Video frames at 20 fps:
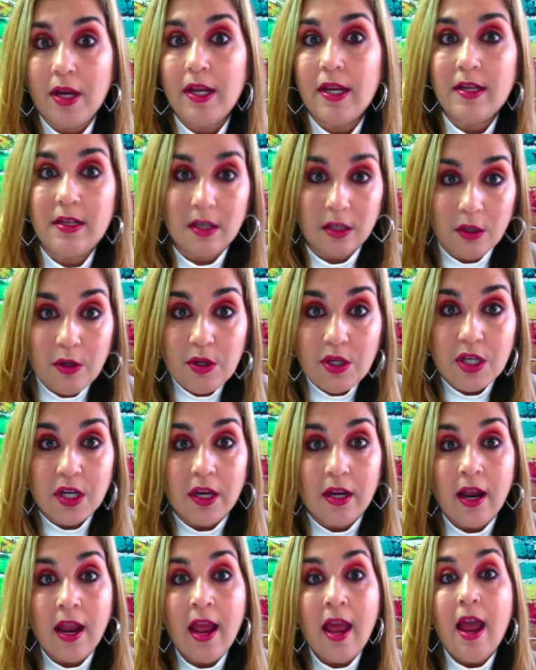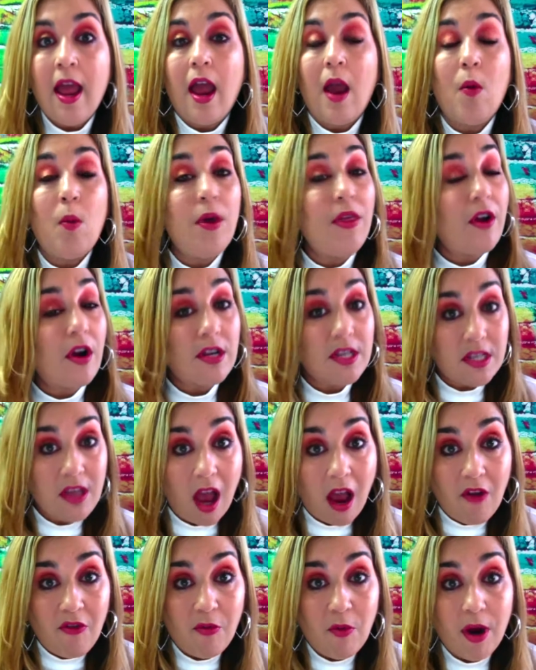solution. And with our
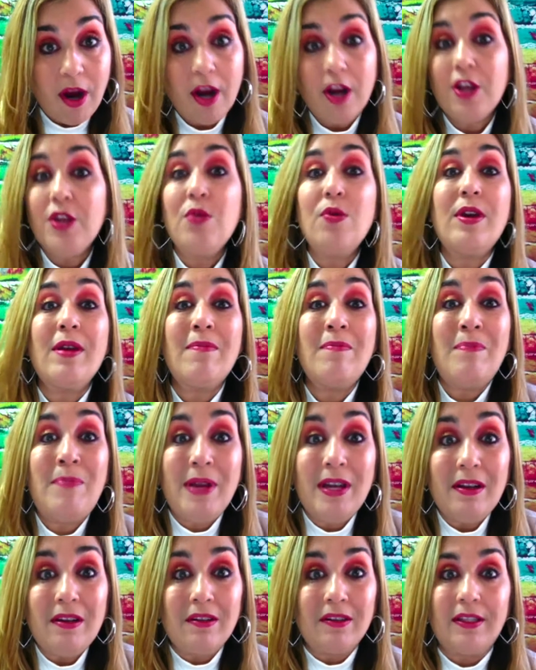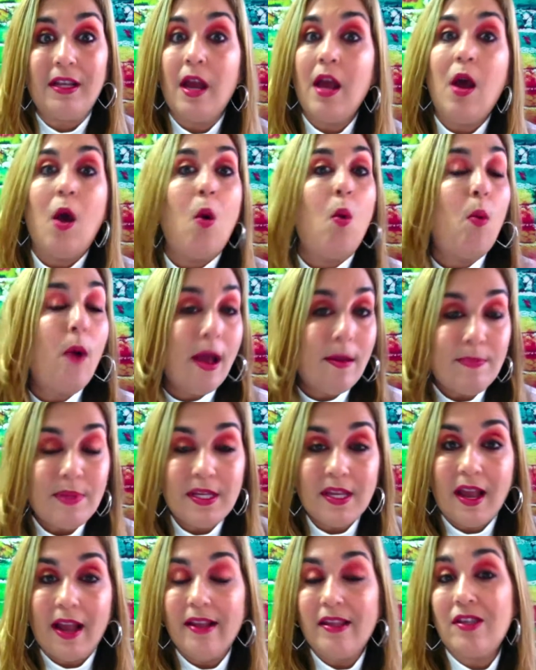software, you can build
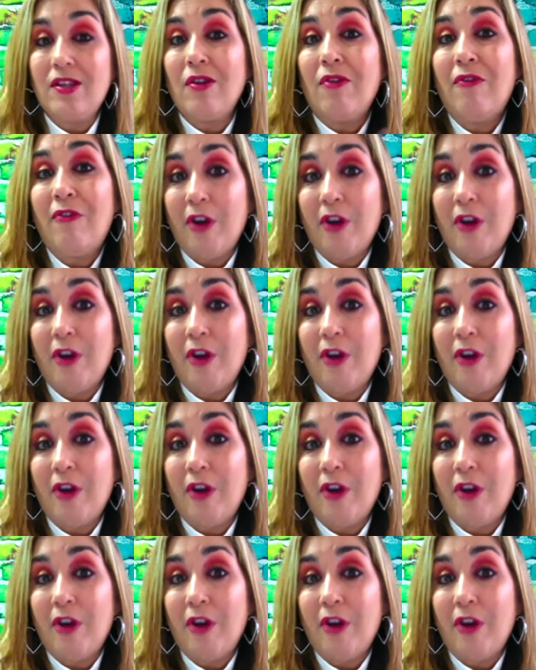websites,